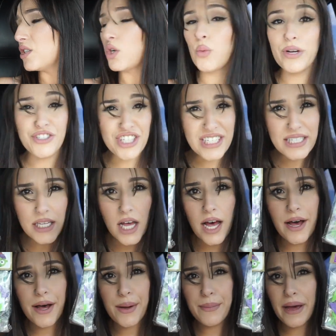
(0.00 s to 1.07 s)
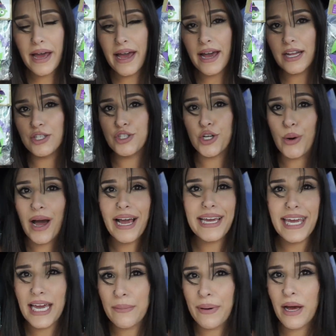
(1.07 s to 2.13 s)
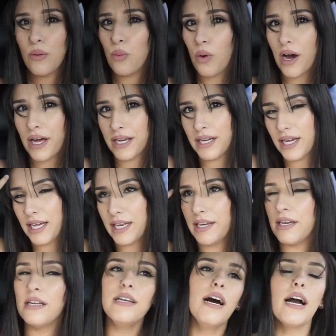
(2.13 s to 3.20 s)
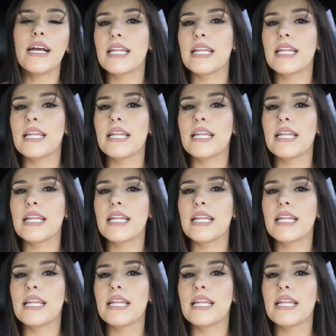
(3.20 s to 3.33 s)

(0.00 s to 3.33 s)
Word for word: Little witches. And you know, I can't buy one and not